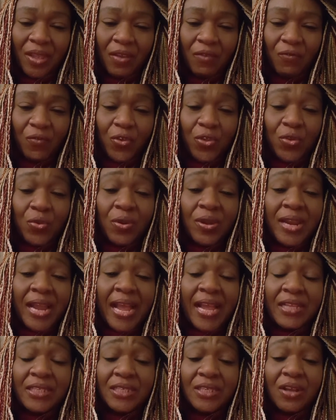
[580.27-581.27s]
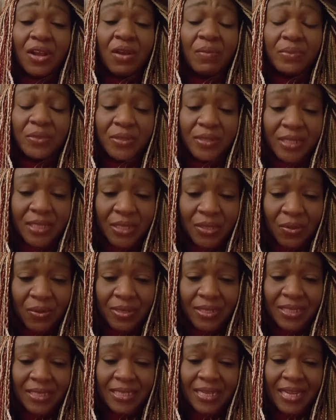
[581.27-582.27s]
For you and I to come to this
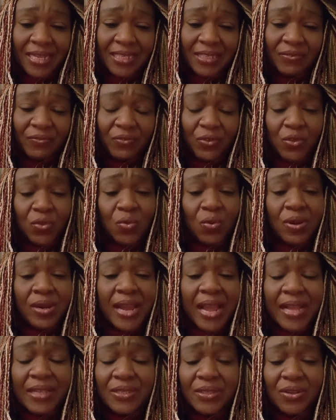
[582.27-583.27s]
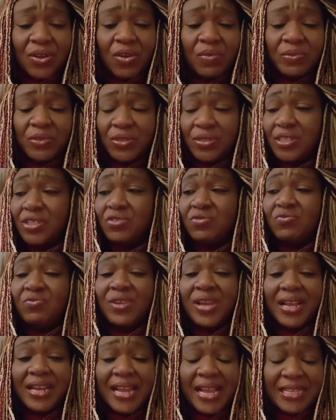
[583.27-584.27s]
understanding, for you and I to come to this
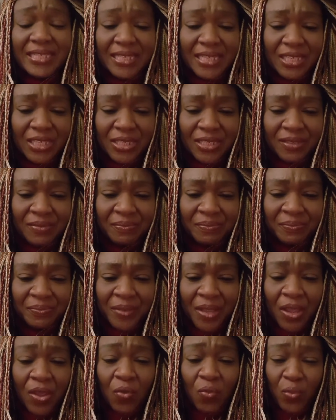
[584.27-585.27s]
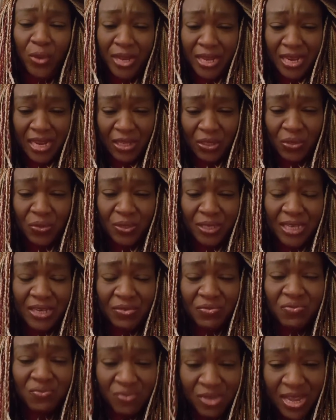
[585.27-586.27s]
realization, we need to dig
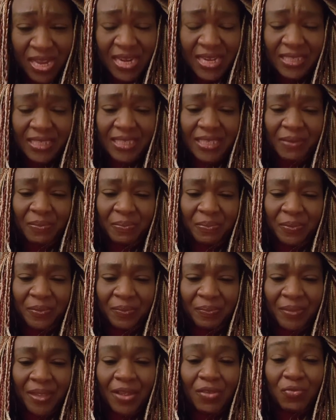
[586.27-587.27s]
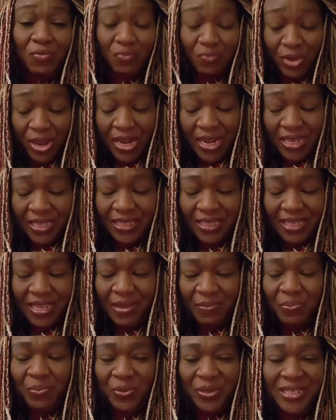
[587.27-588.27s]
really
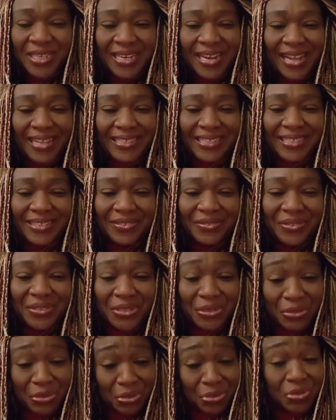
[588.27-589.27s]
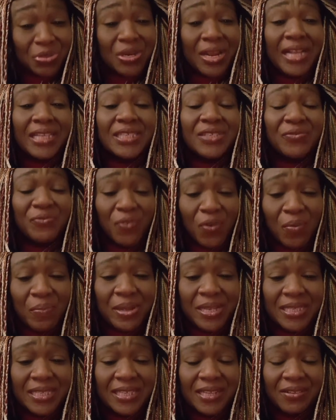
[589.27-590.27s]
deep within ourselves to transform
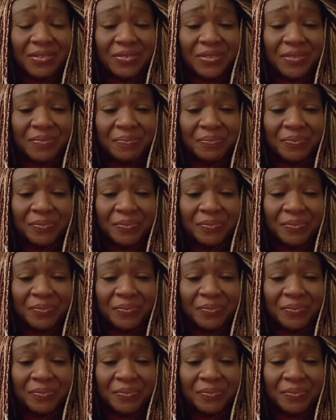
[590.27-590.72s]
ourselves.